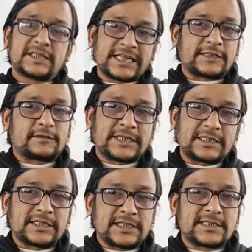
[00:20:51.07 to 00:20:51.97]

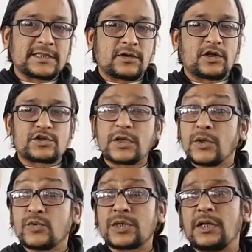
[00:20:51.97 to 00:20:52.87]
That is also
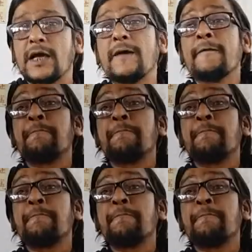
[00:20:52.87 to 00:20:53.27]
used in the